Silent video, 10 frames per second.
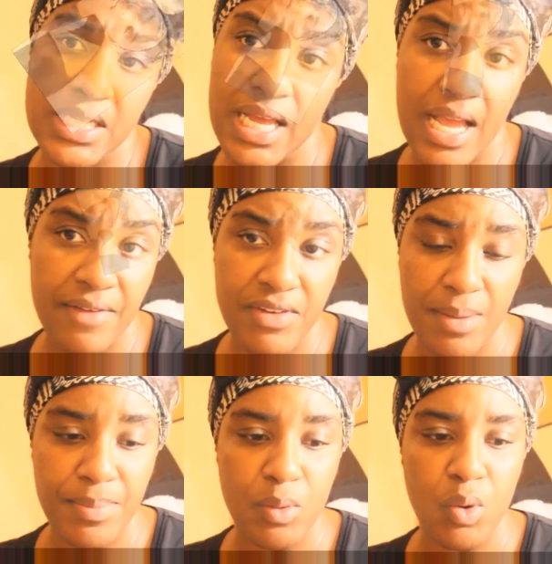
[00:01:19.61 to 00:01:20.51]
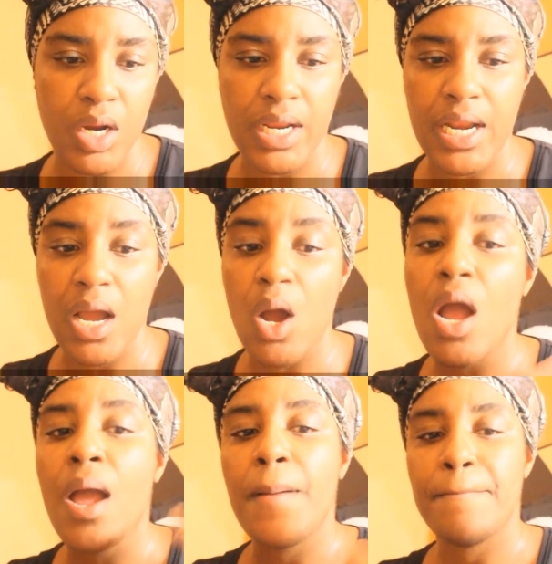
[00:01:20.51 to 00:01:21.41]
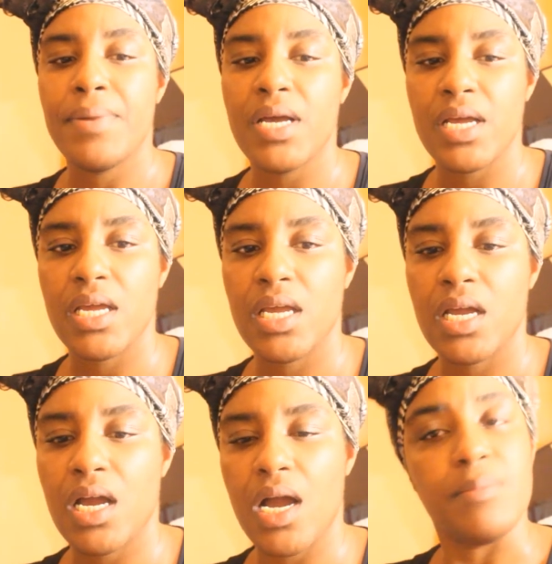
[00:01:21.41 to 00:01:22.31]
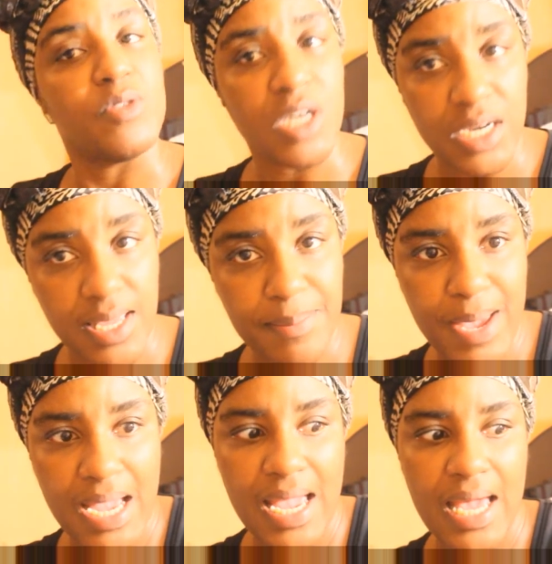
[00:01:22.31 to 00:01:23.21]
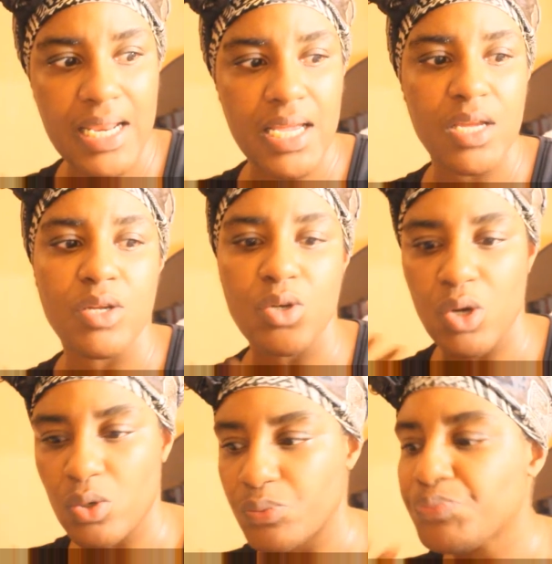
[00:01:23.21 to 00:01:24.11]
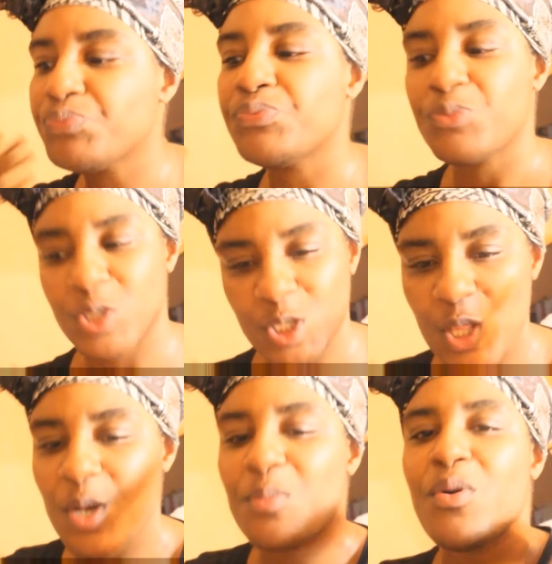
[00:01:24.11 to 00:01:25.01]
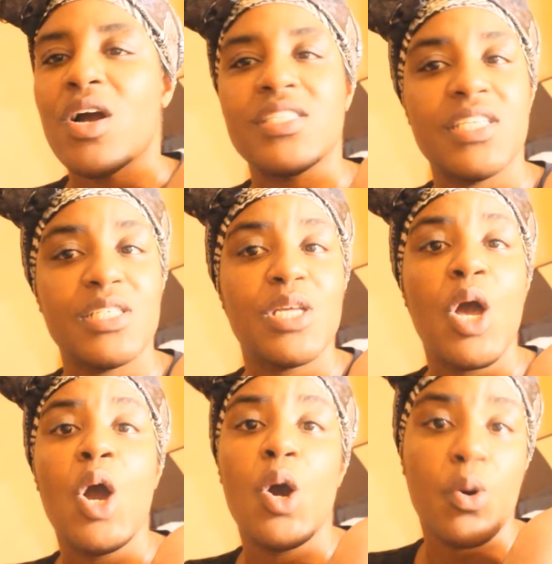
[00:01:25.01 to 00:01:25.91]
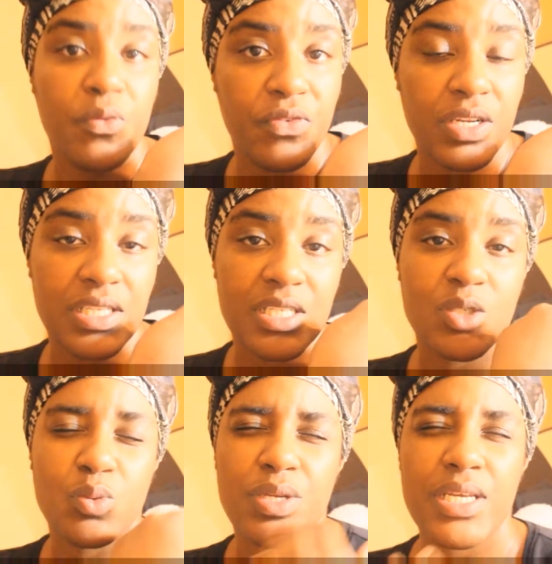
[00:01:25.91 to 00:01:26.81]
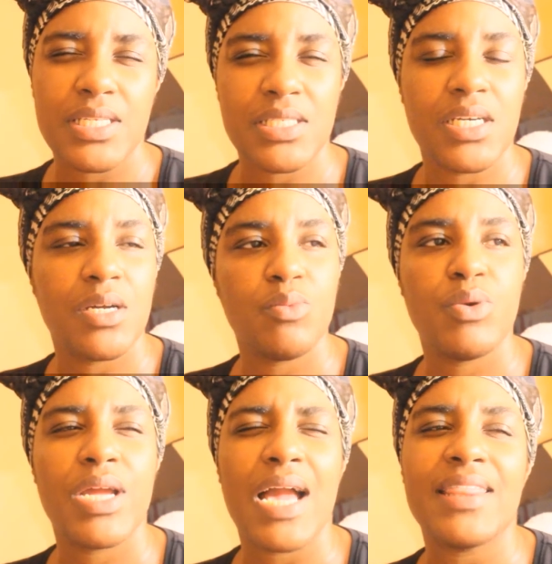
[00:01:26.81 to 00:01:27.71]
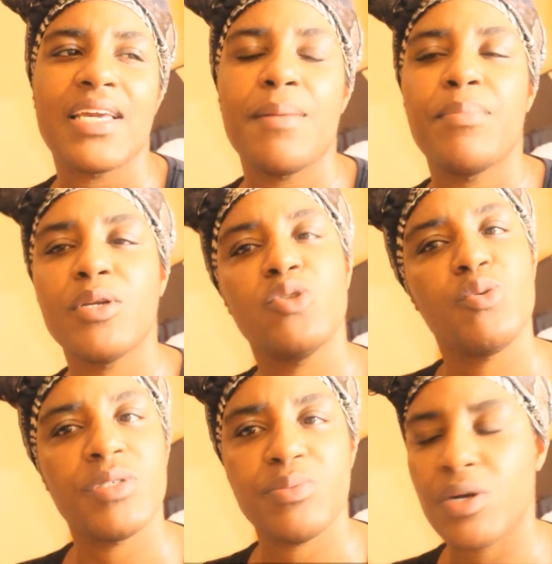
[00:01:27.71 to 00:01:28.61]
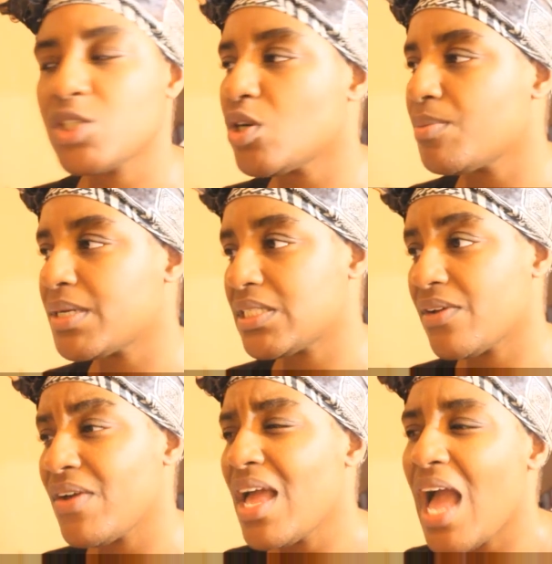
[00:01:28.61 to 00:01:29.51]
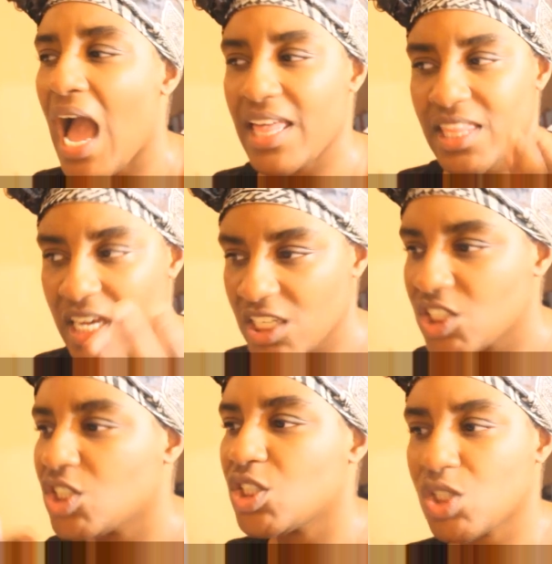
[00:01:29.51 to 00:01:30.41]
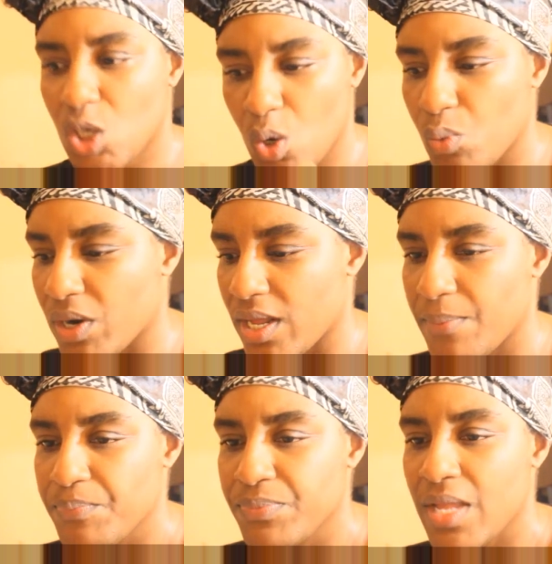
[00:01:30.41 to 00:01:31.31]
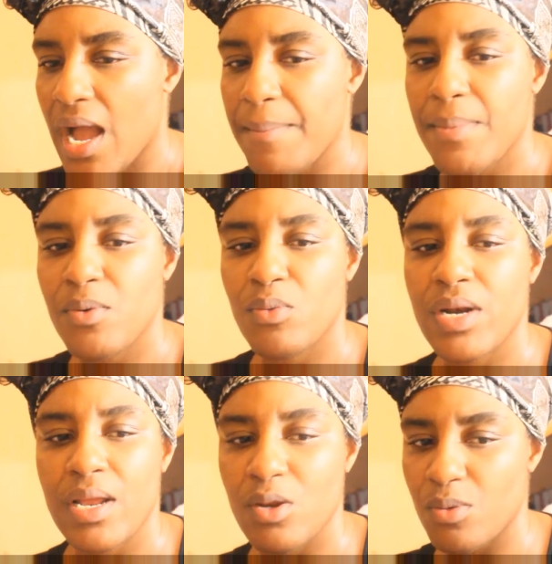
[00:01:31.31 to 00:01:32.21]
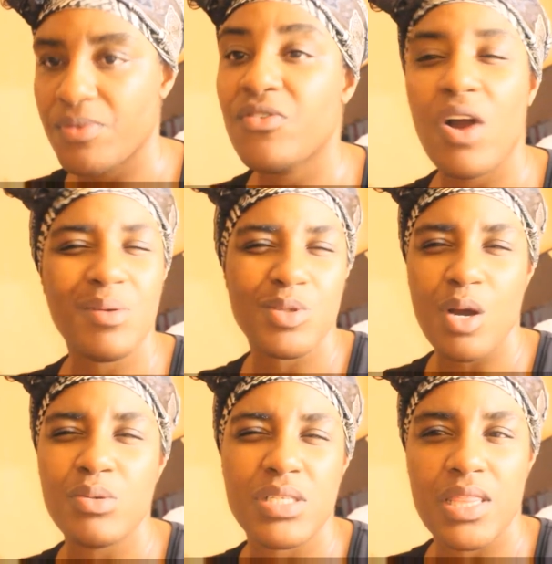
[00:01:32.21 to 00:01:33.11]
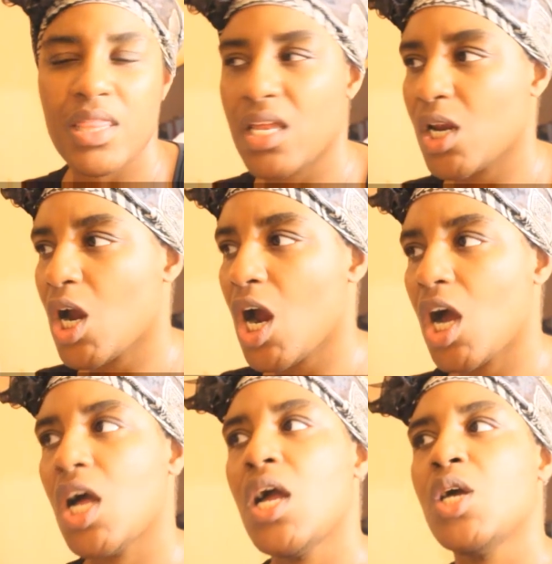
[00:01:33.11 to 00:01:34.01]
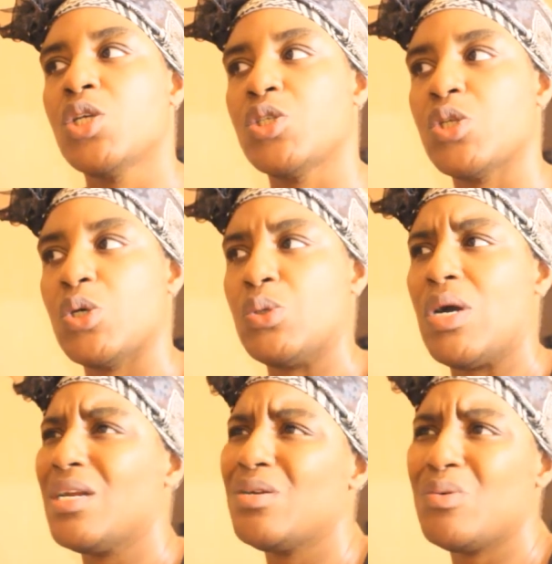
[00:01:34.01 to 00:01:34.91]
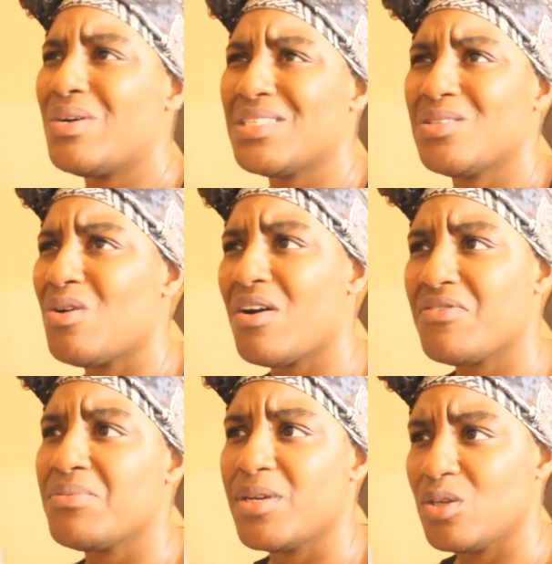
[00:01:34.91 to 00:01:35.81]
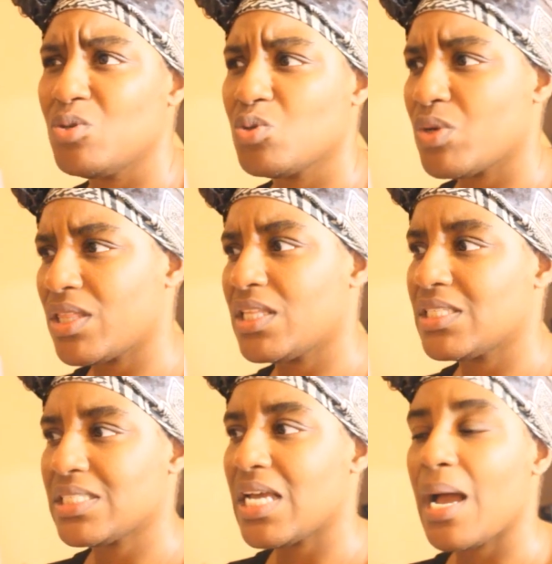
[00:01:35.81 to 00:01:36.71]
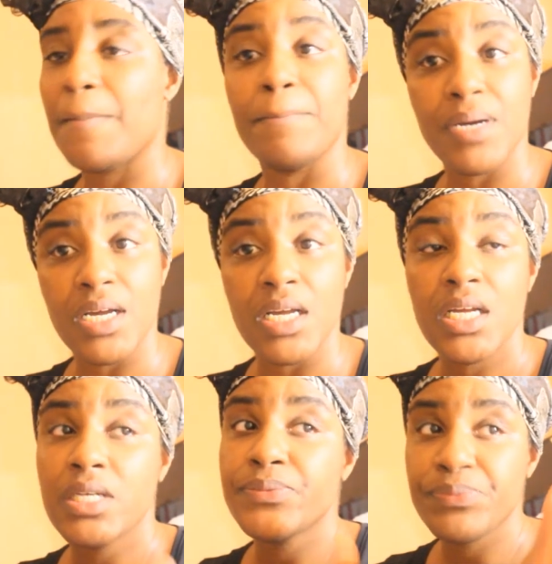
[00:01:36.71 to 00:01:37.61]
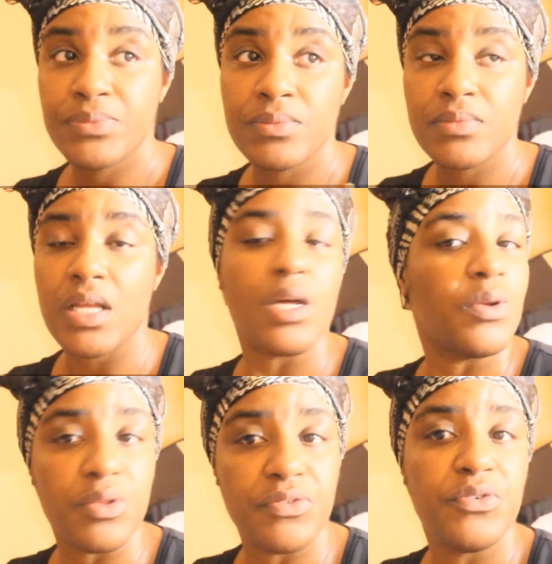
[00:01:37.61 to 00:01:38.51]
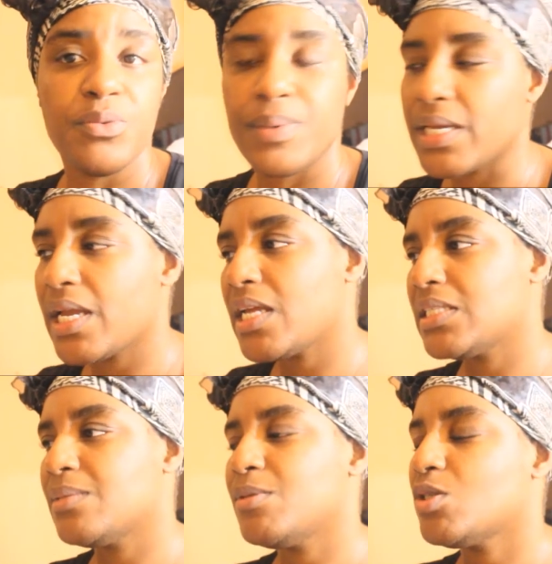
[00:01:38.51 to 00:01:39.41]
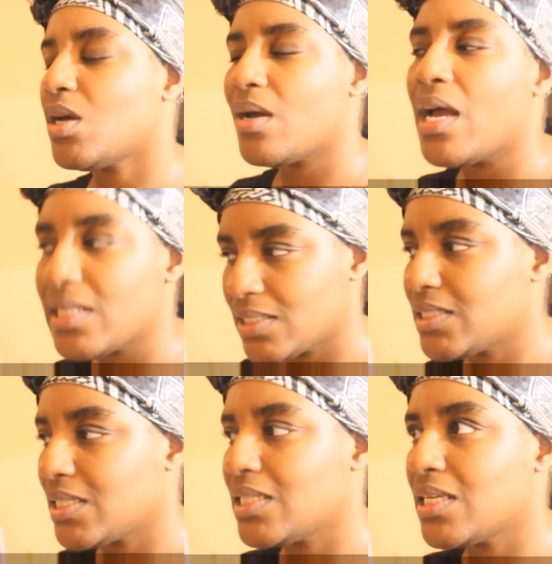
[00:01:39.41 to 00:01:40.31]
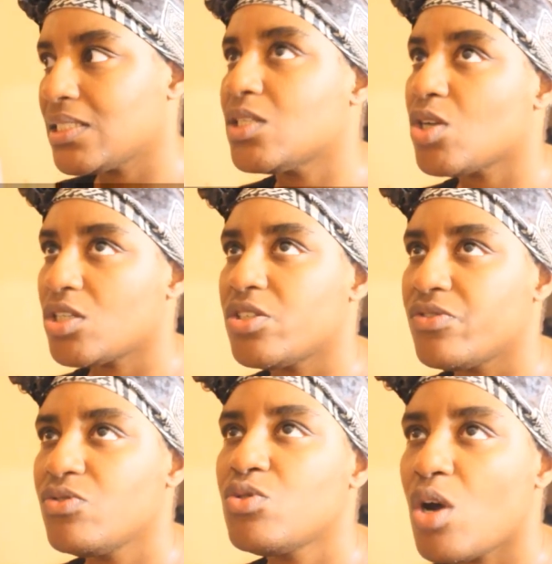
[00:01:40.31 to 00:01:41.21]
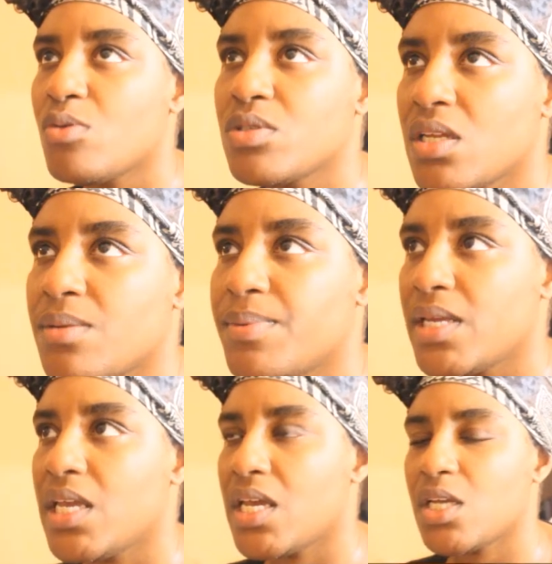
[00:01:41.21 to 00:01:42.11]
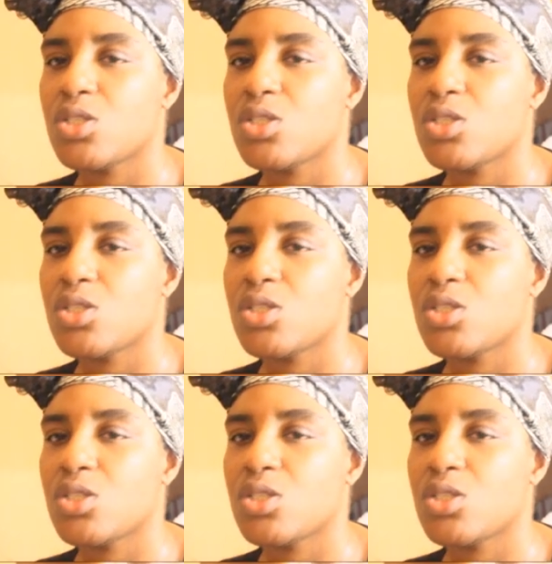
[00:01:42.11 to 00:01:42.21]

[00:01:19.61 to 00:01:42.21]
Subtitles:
I have not been working out, but I'm trying to get back at it. You know, it's a learning process. Hopefully this week is a good week. I think I'm putting too much pressure on myself. I think I should just go with it. I remember when, you know, before I was always a thin girl, so I don't know why it's so hard for me to lose weight this time, but I don't know, the food been getting to me. So I had to sit there and say, Tasha, the food's always going to be here.